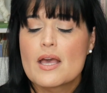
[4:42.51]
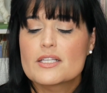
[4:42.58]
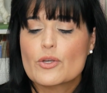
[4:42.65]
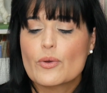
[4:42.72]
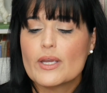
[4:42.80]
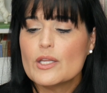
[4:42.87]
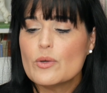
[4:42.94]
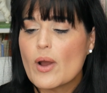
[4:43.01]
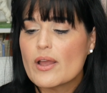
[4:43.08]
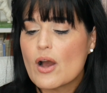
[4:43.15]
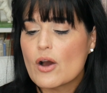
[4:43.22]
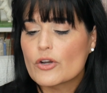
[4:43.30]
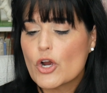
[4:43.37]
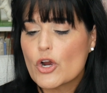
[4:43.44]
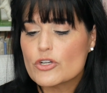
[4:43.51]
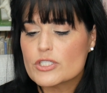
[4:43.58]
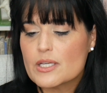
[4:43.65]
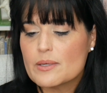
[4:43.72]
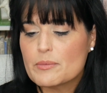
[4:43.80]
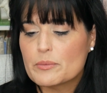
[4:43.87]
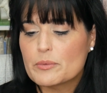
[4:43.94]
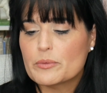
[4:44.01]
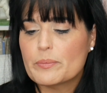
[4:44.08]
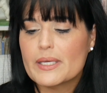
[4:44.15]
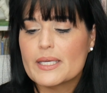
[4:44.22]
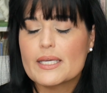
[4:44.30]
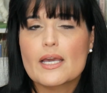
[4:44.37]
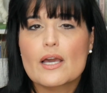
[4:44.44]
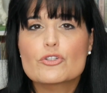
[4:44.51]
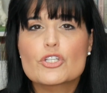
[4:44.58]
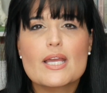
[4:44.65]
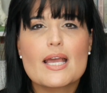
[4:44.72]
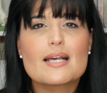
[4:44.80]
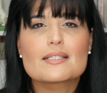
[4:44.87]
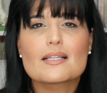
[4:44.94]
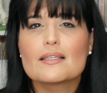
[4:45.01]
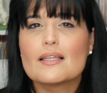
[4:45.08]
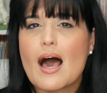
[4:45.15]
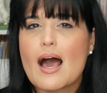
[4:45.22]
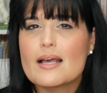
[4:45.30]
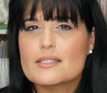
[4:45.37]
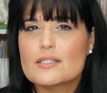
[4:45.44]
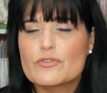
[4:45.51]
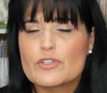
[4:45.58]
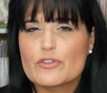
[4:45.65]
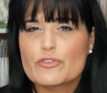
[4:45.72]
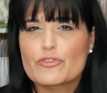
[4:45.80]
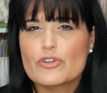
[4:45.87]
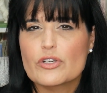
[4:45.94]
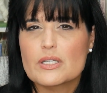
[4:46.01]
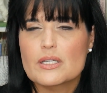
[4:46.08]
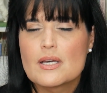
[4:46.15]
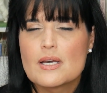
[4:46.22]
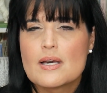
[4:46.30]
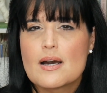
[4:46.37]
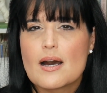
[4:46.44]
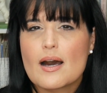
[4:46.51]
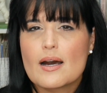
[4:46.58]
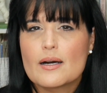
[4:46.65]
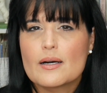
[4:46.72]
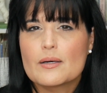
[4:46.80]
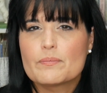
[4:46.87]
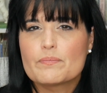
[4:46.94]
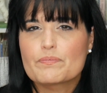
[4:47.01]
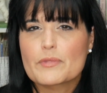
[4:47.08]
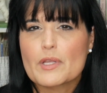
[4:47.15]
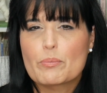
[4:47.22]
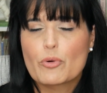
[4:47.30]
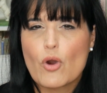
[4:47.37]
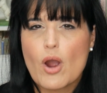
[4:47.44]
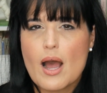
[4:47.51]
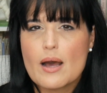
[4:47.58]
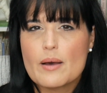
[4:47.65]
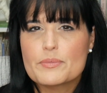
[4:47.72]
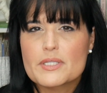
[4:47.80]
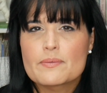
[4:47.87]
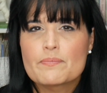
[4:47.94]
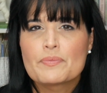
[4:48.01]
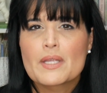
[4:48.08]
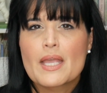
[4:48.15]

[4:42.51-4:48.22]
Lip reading: So anyway, on her Summer Book Bingo, she has lots of different prompts,